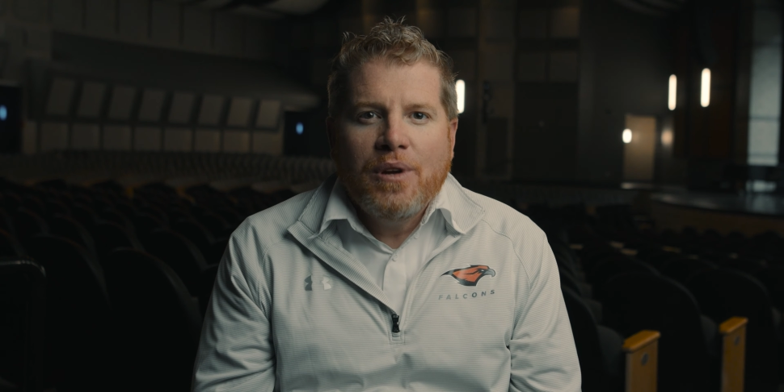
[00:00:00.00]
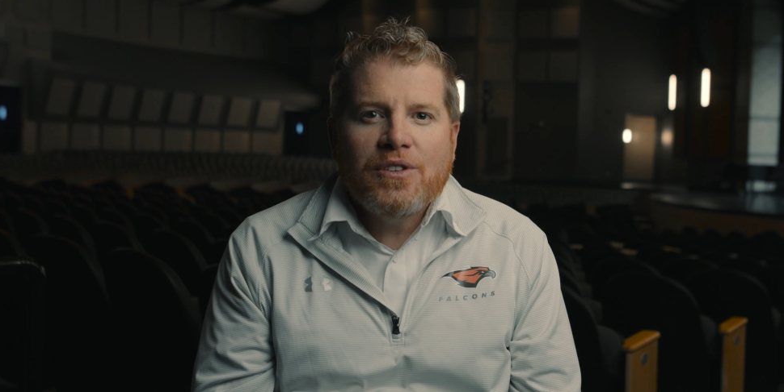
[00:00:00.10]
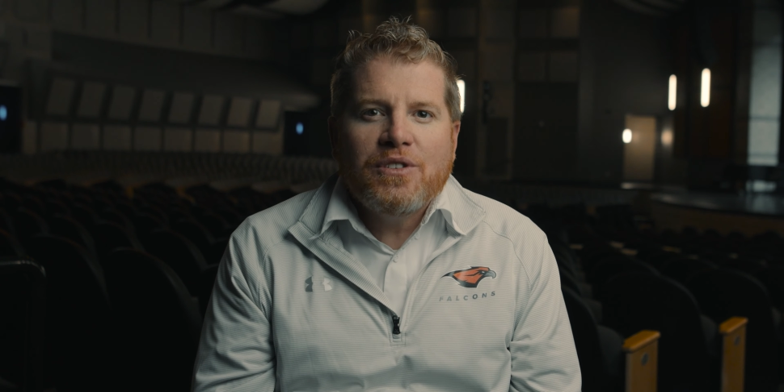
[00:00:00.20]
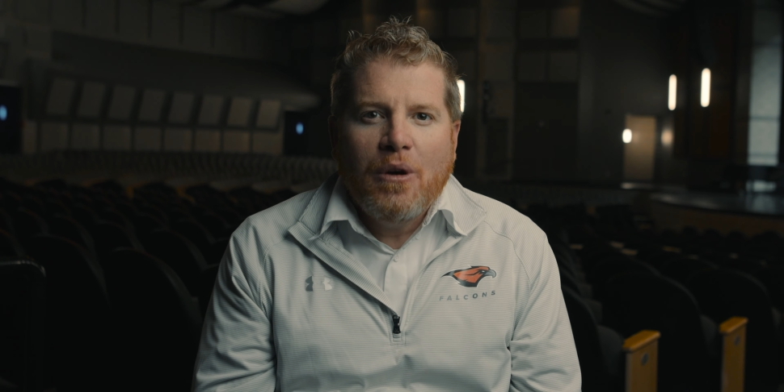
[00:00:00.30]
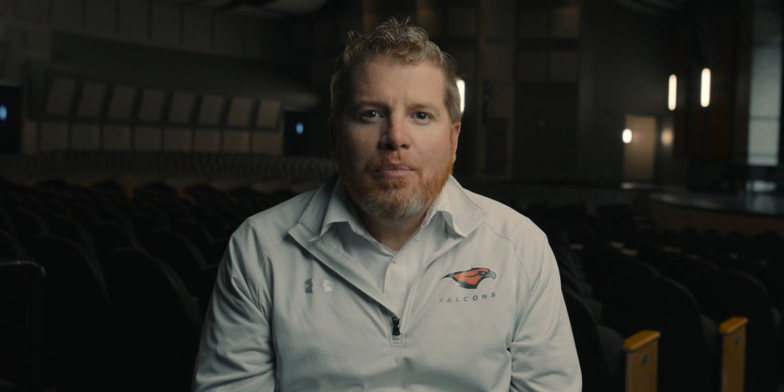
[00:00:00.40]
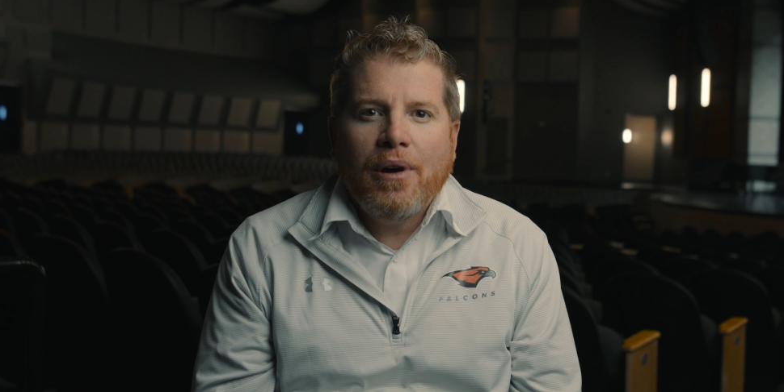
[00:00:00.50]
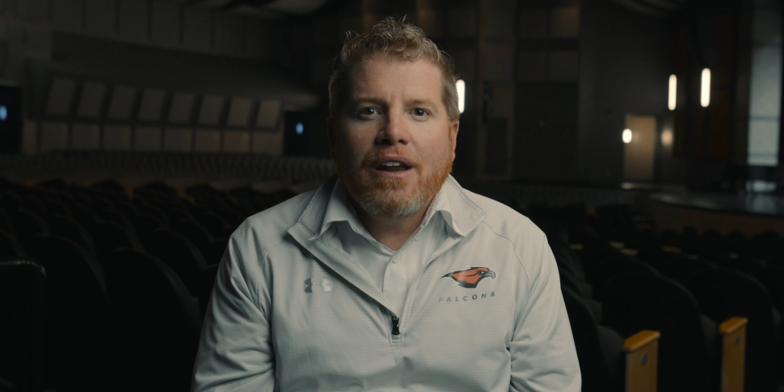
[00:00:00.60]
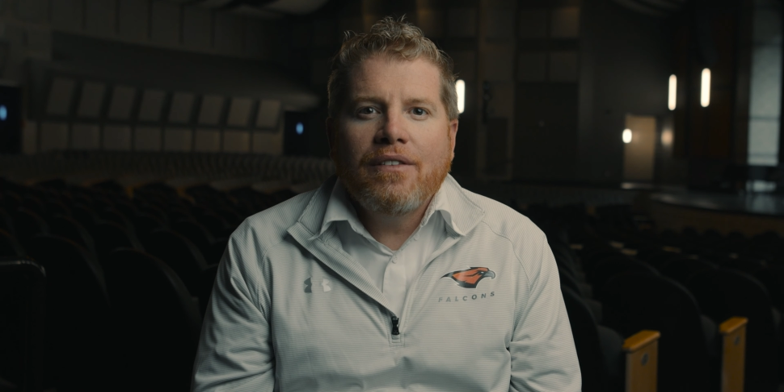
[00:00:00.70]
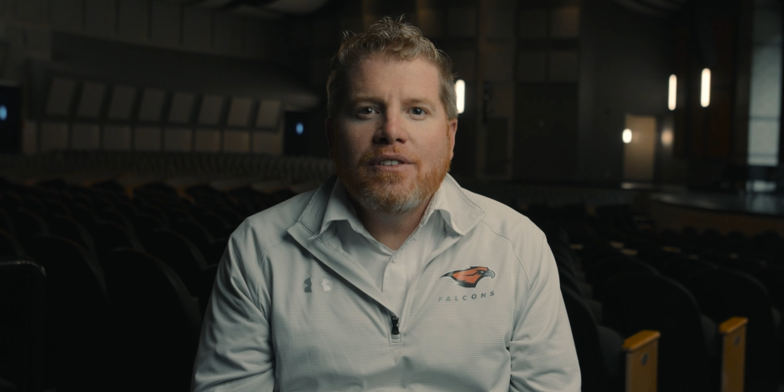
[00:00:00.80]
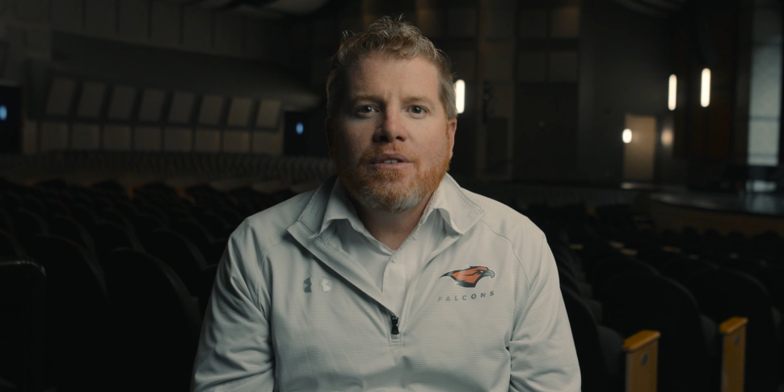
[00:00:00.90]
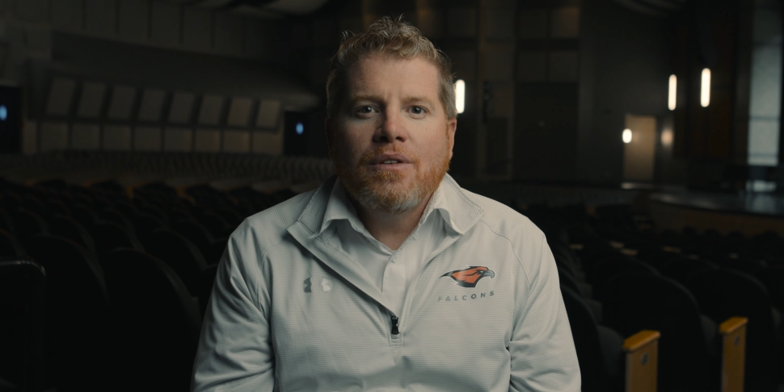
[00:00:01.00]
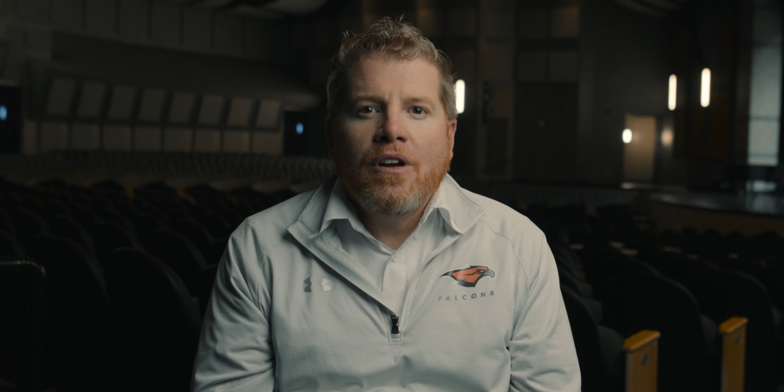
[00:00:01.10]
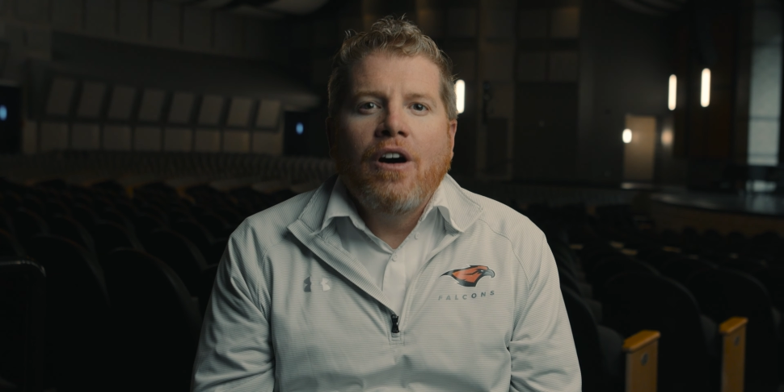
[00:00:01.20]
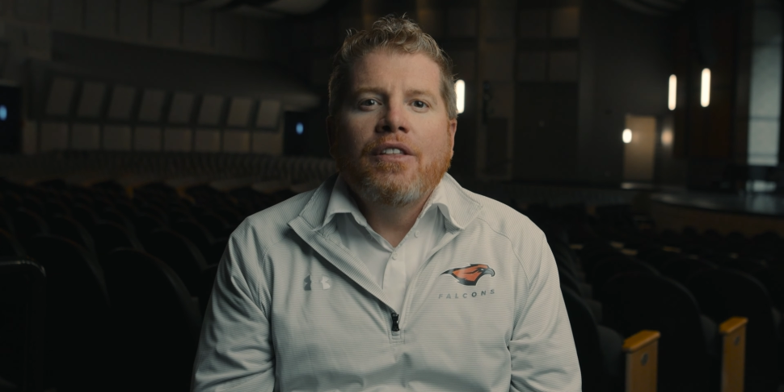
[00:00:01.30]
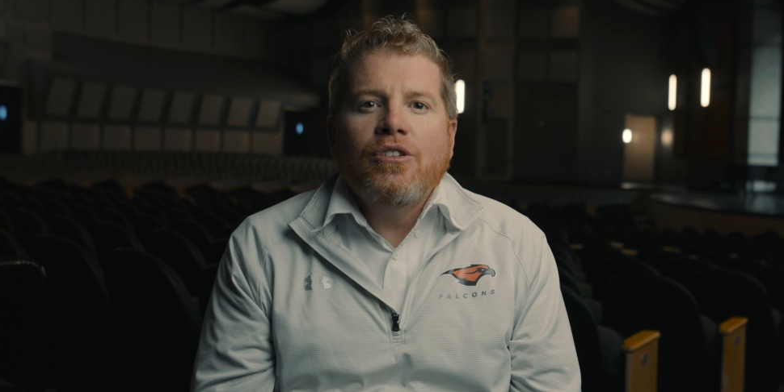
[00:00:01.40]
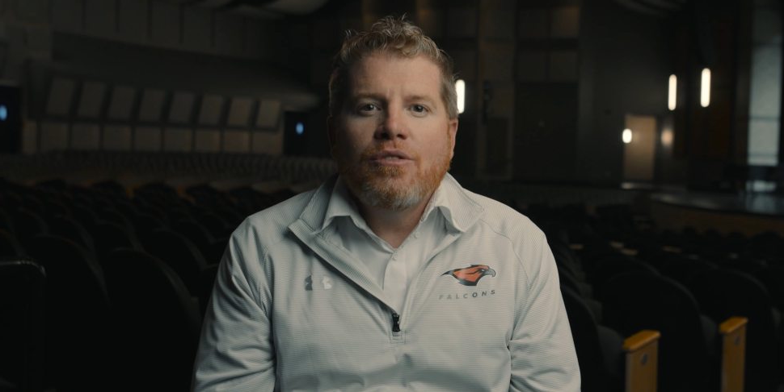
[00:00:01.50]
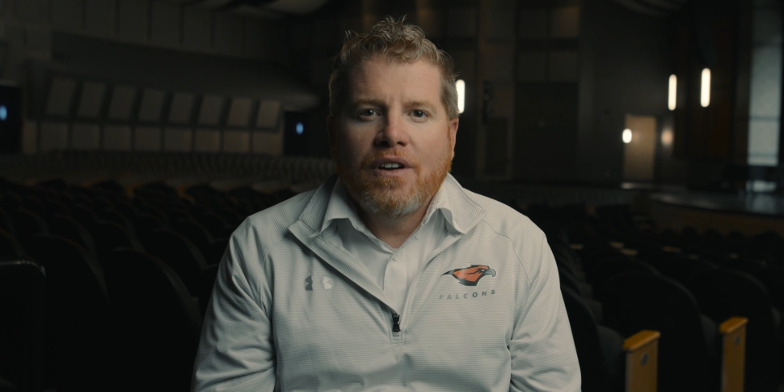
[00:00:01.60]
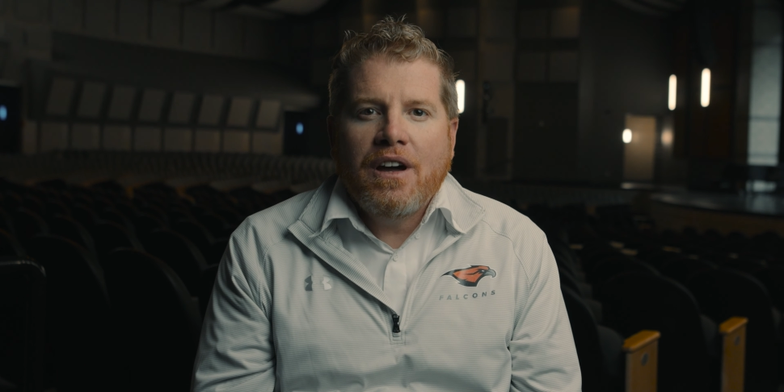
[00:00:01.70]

We are so proud of you and all that you've